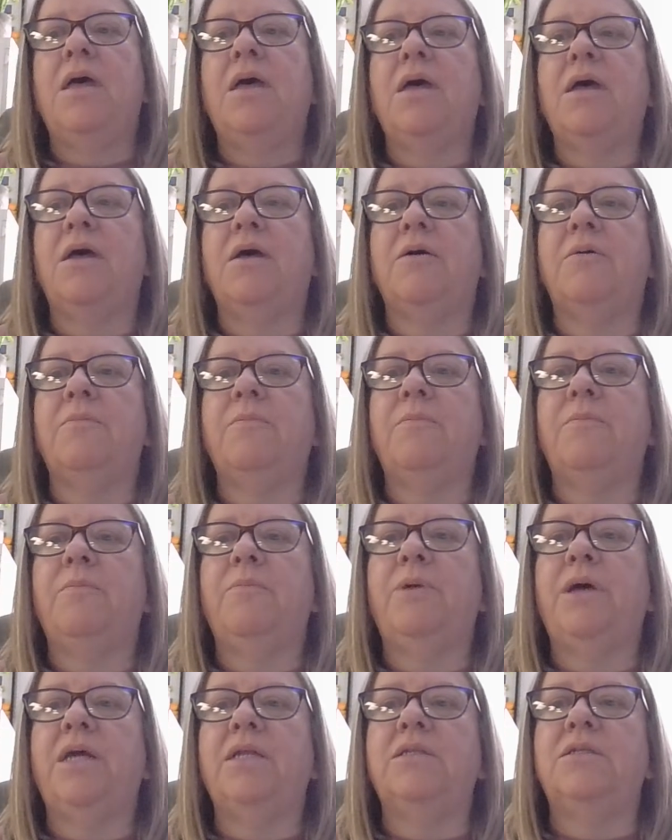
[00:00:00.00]

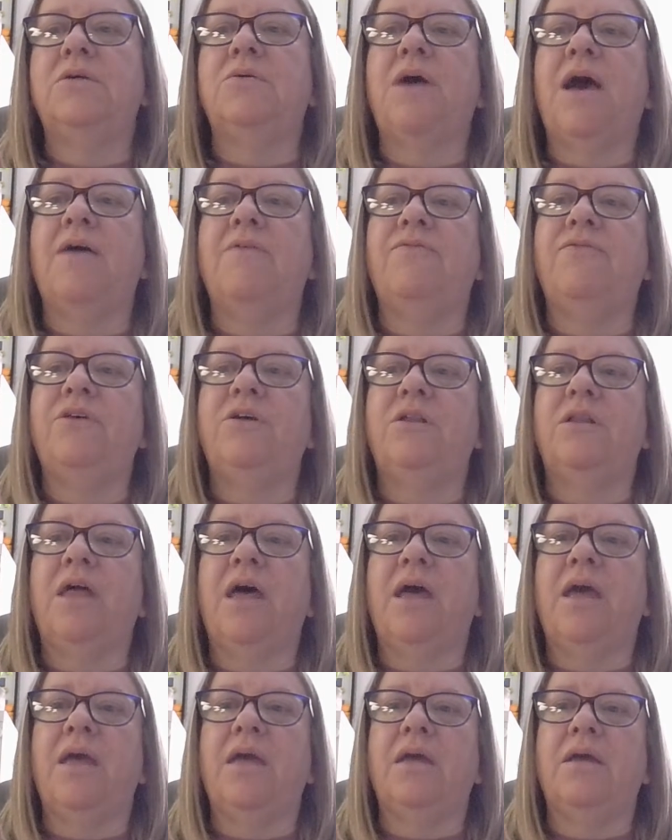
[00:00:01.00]
But do I feel
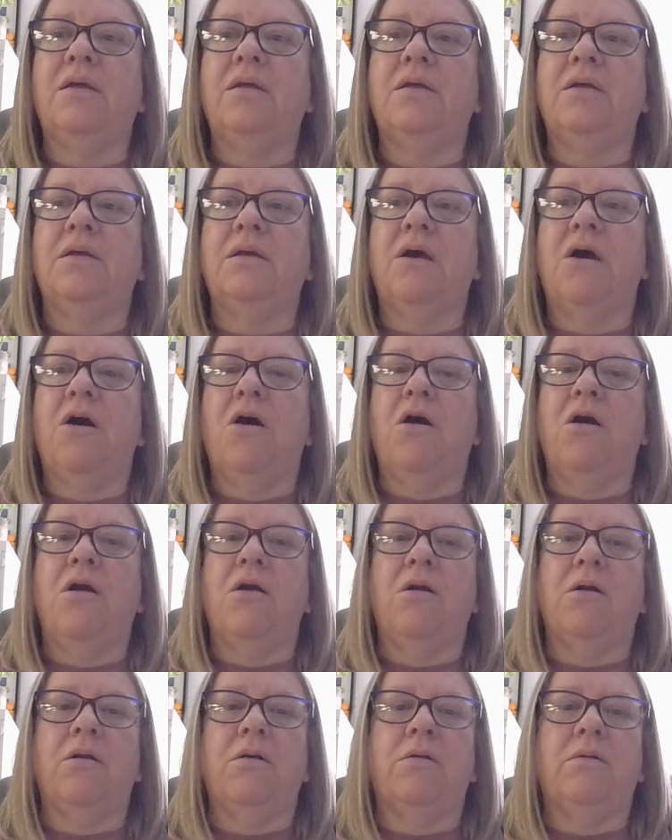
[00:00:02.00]
like
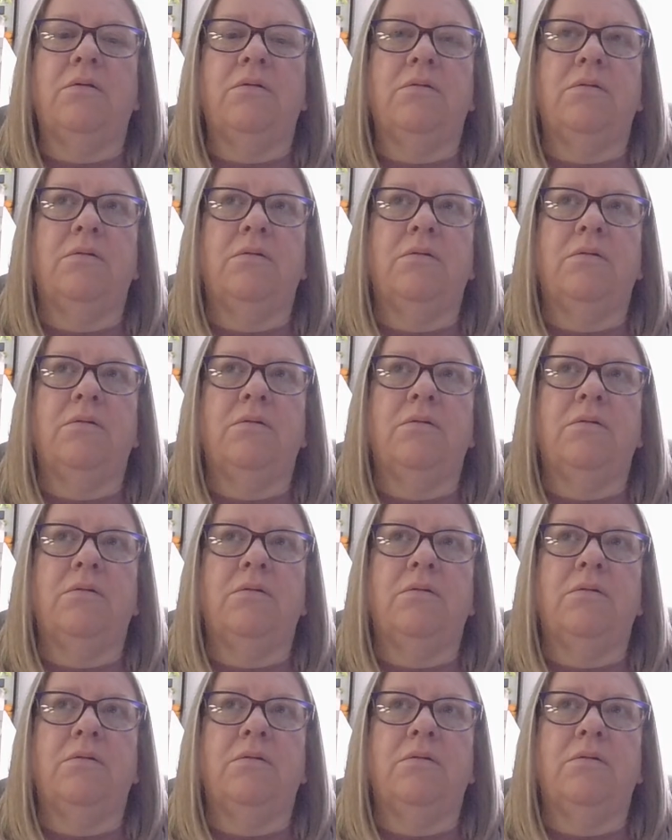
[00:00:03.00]
our